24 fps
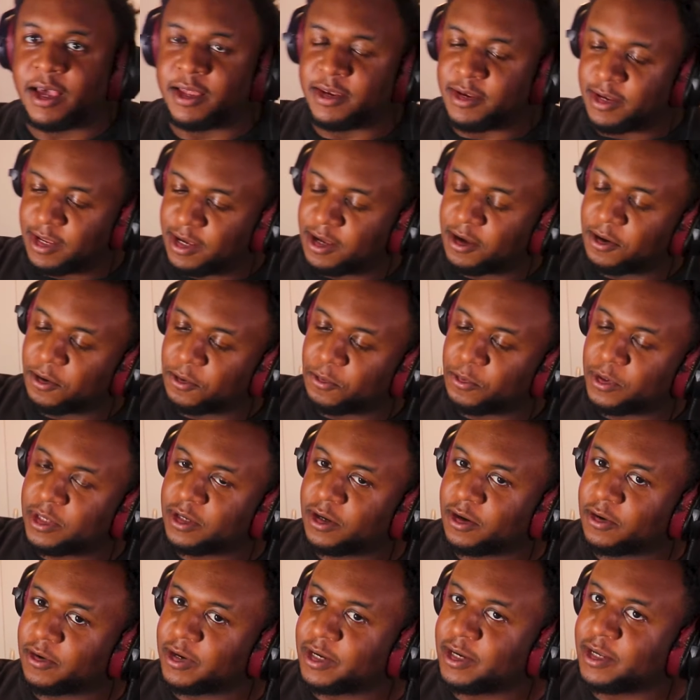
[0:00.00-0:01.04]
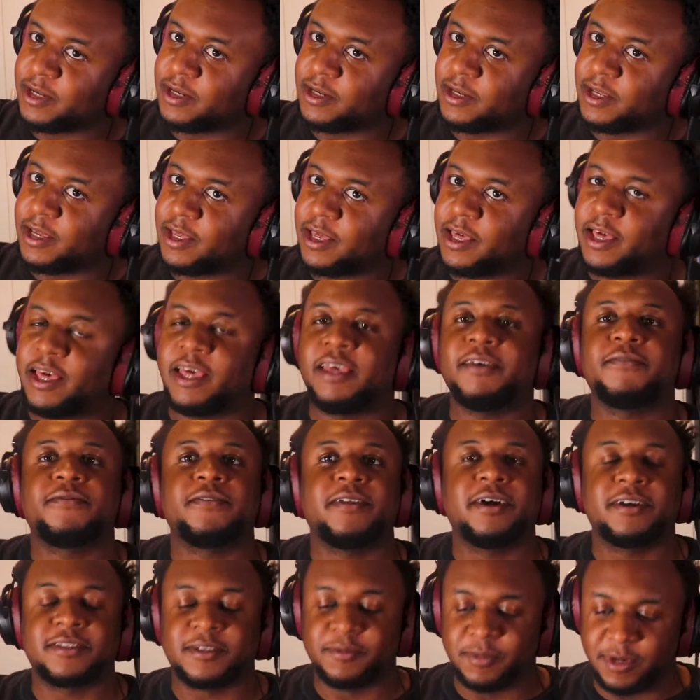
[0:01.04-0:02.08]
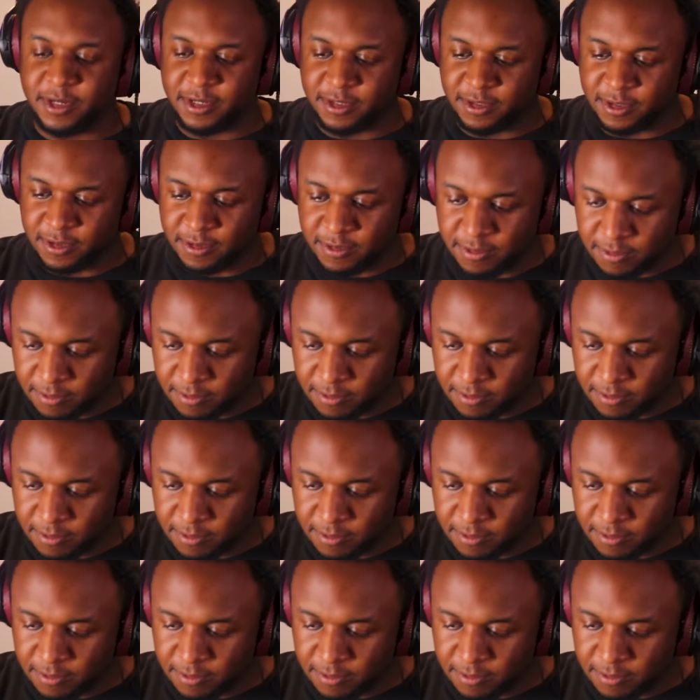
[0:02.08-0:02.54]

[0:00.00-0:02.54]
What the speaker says: And now we are in A flat minor.